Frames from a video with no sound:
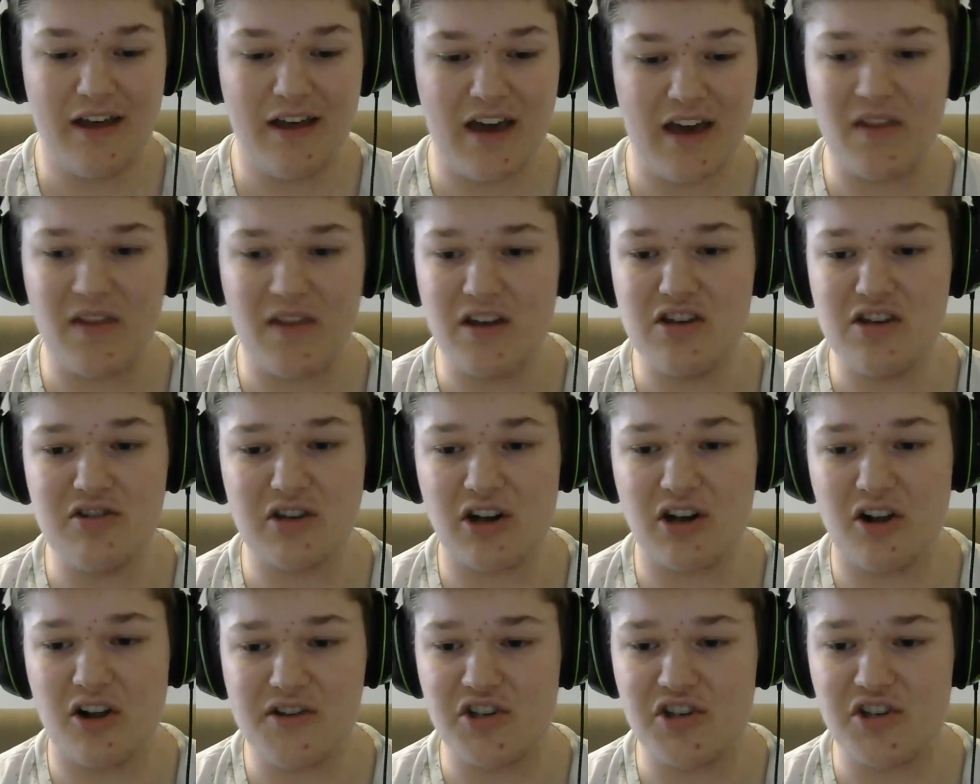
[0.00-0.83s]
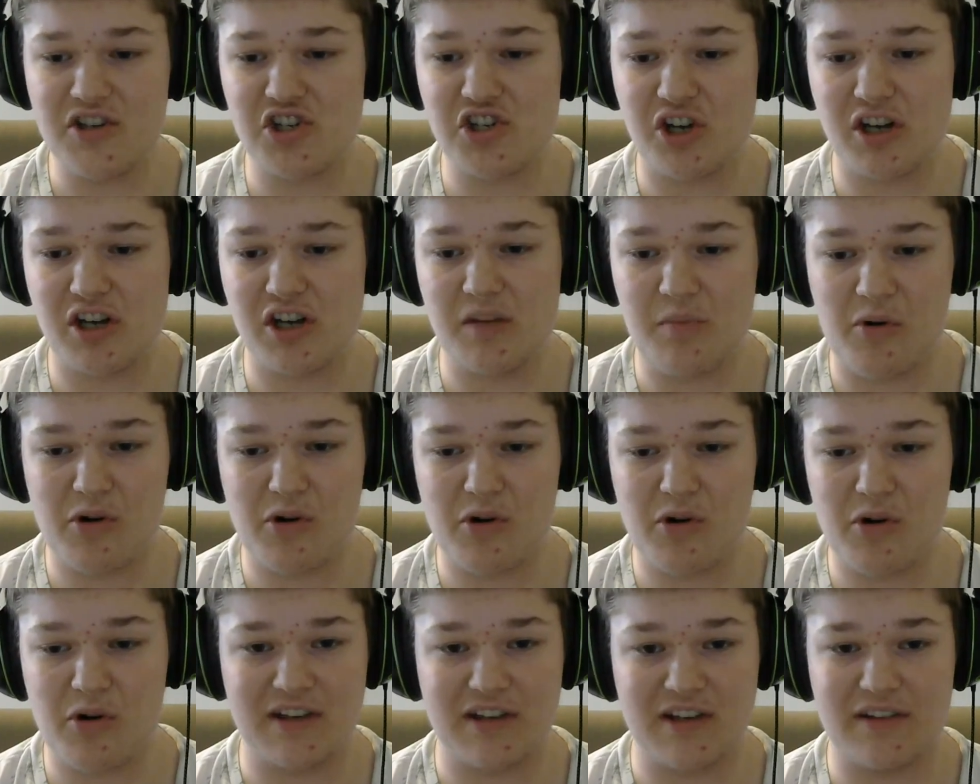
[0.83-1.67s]
And then you get all these shoddy
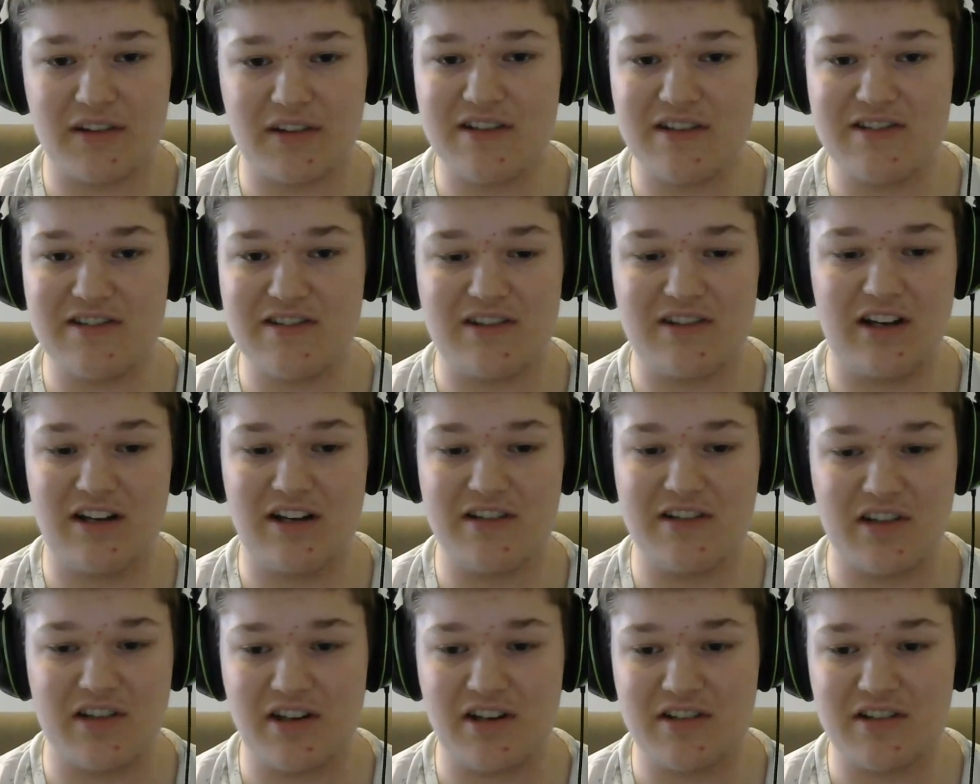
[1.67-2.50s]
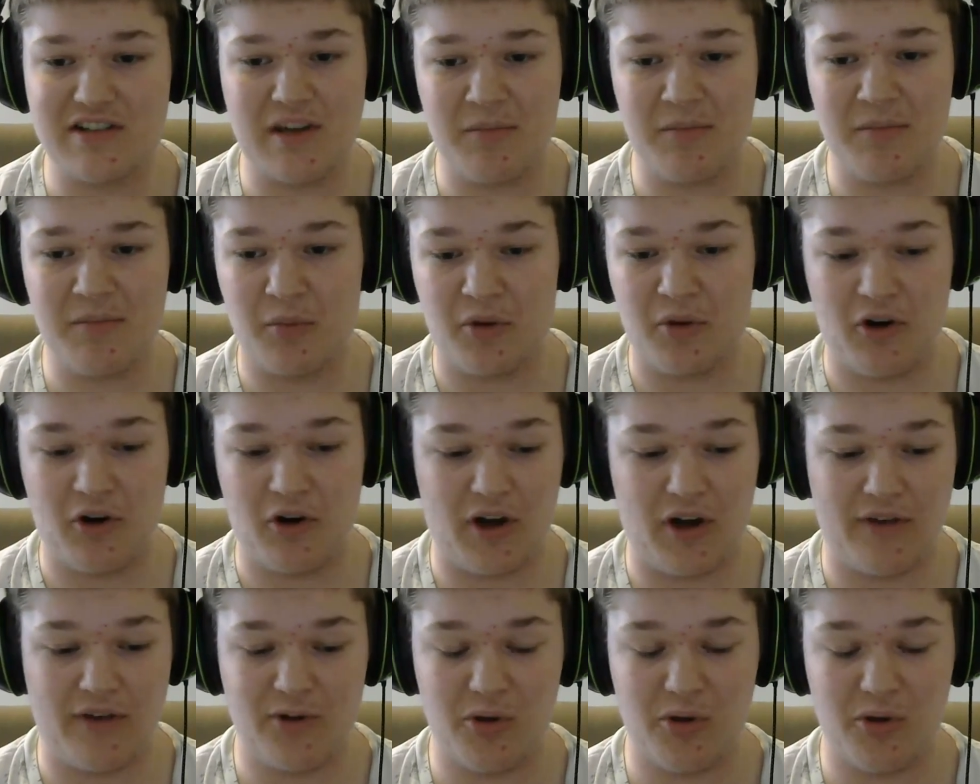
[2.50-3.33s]
ports like this, and it's unacceptable.
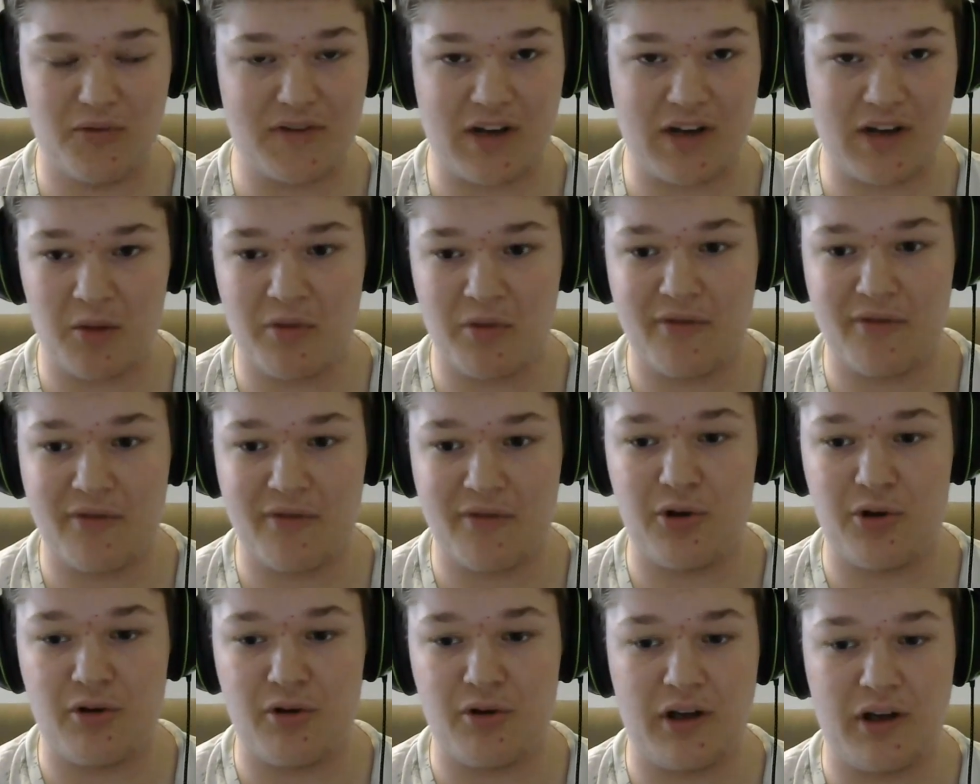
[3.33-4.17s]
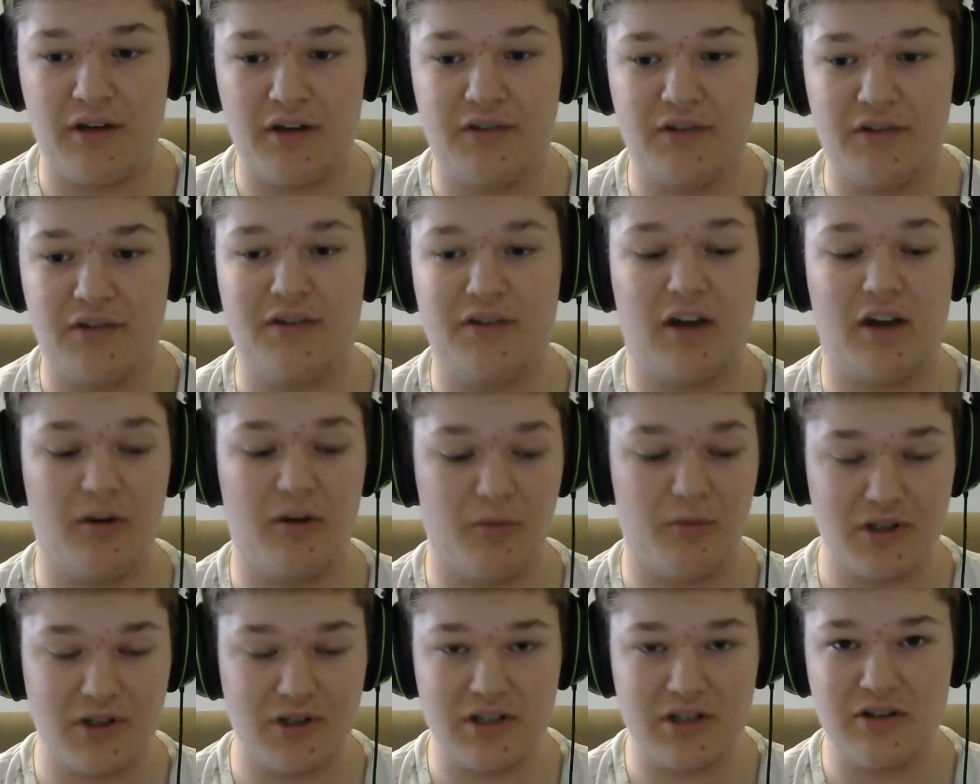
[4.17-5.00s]
I feel terrible for you guys. Like, I
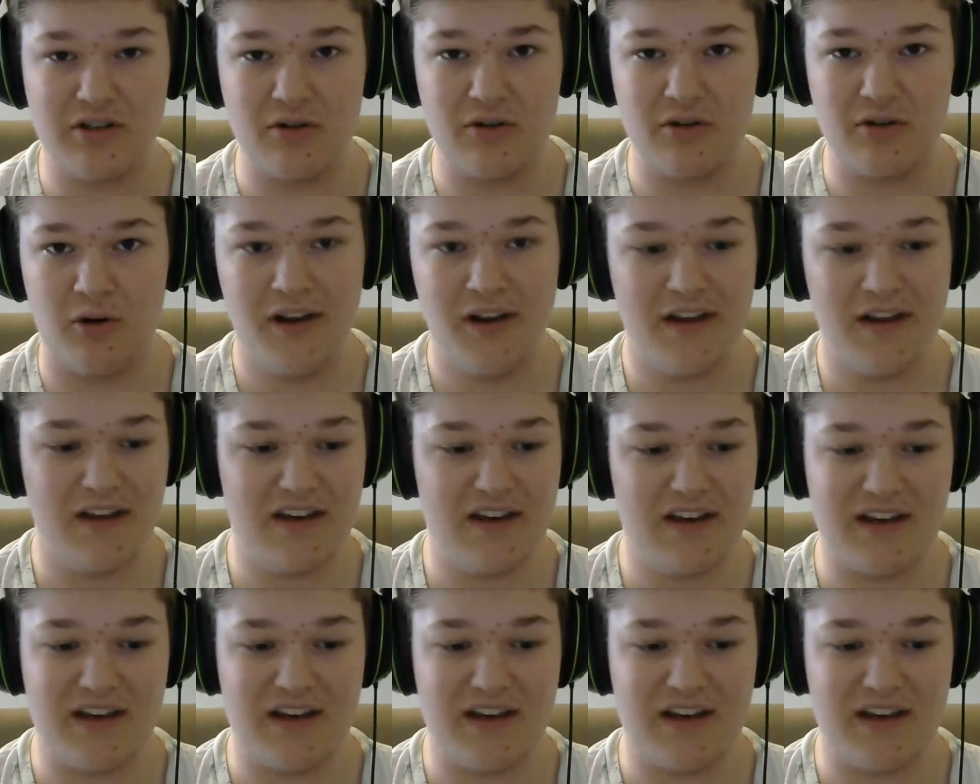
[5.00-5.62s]
really do.